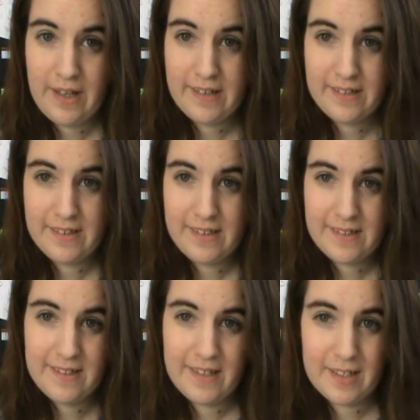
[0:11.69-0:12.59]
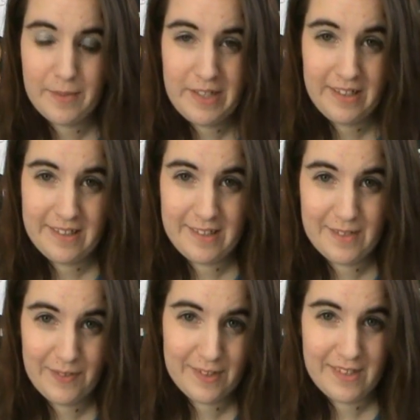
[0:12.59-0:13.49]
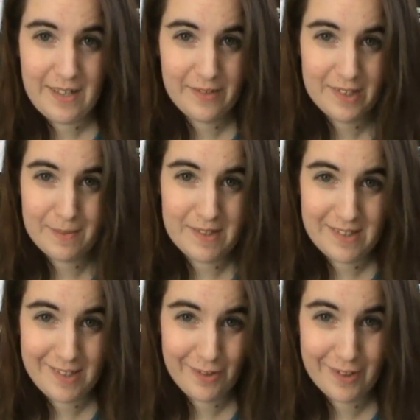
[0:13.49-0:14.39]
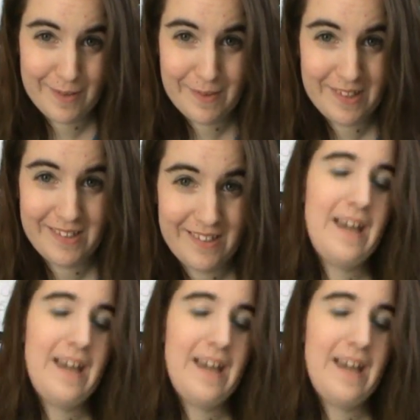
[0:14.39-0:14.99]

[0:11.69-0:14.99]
and it's not going to be Lizzie's first day of Christmas until Christmas.